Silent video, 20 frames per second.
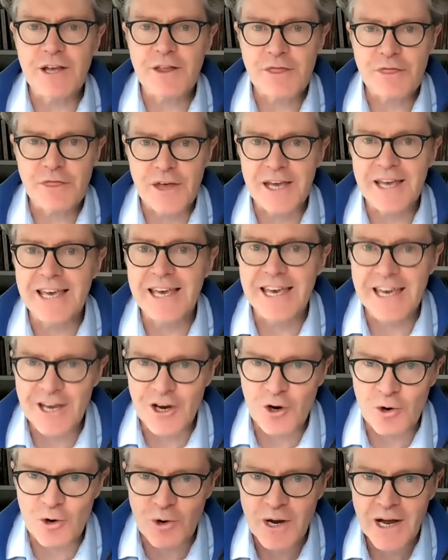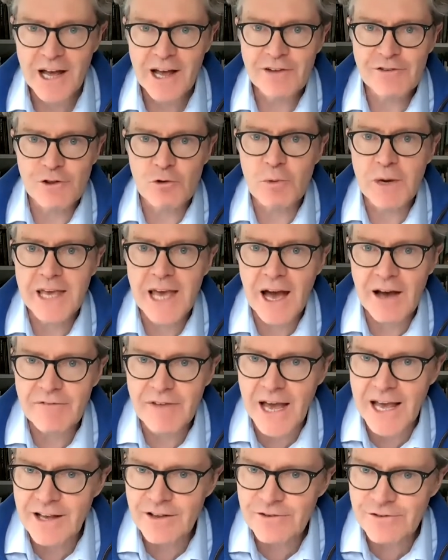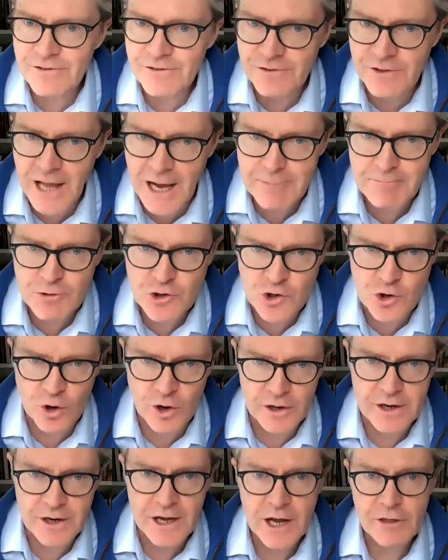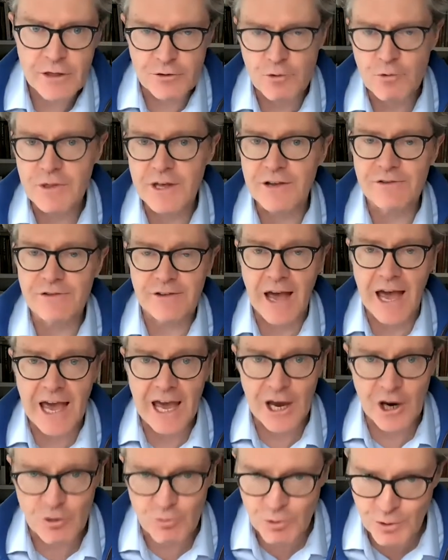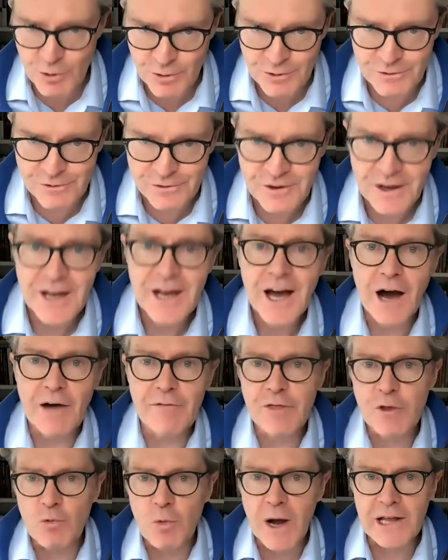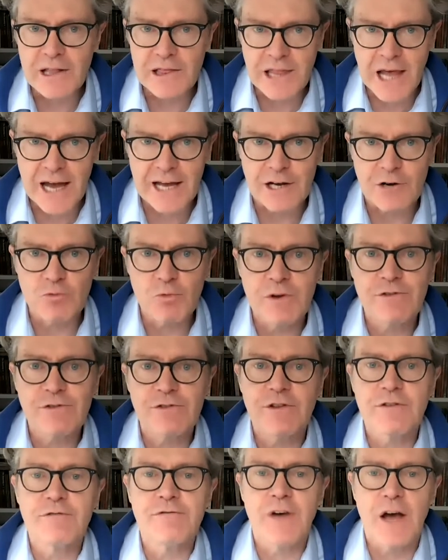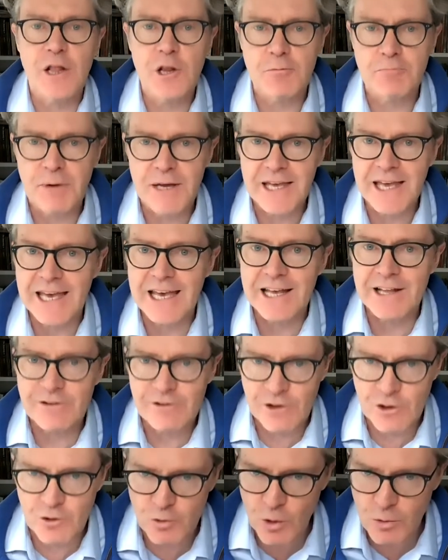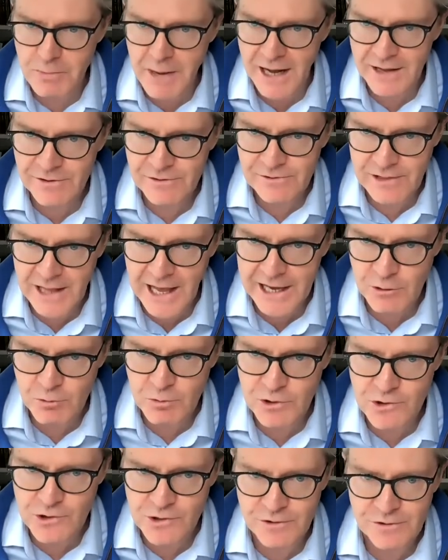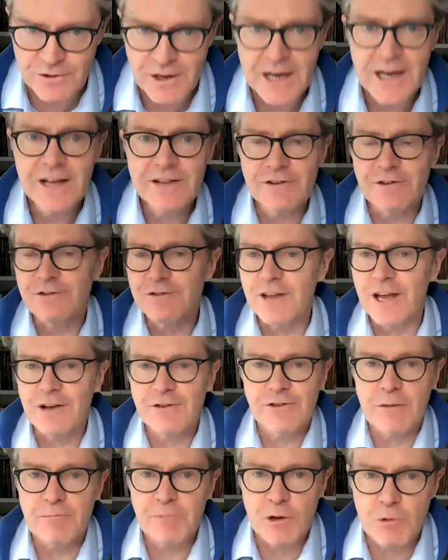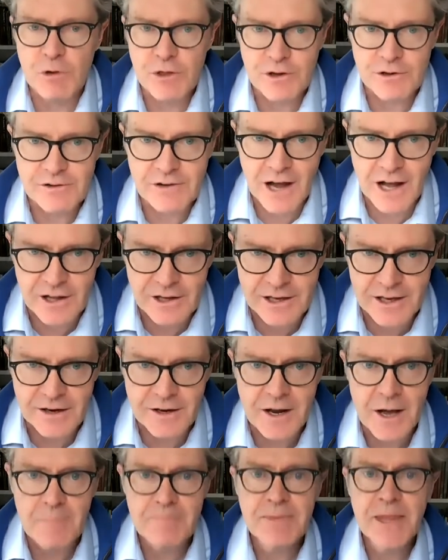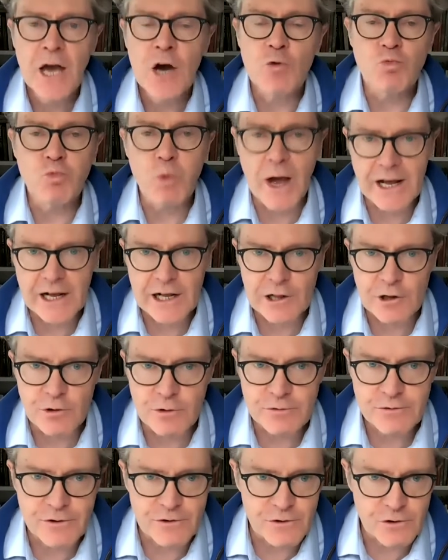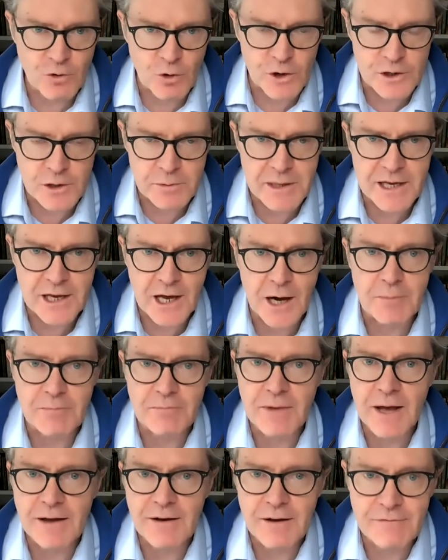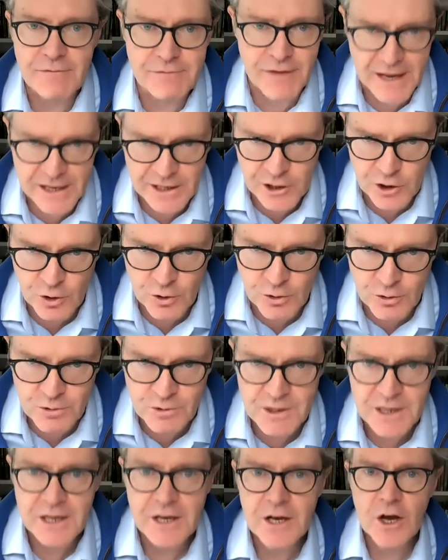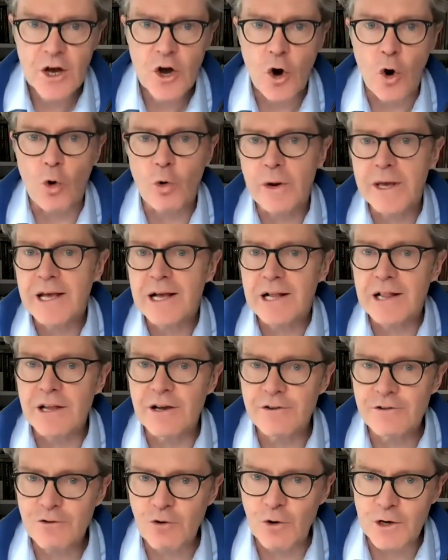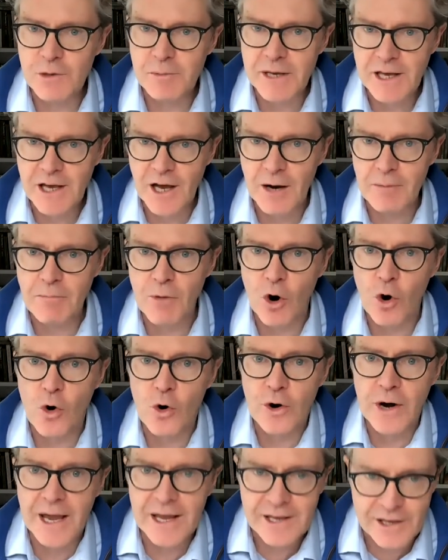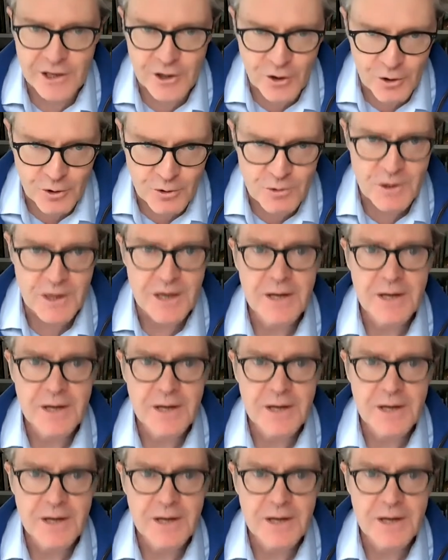thing here is that we have a snapshot through these errors of the way Latin was developing into the Romance languages. To stick simply with Italian, veclus is going to become vecchio, auricula is going to become orecchio,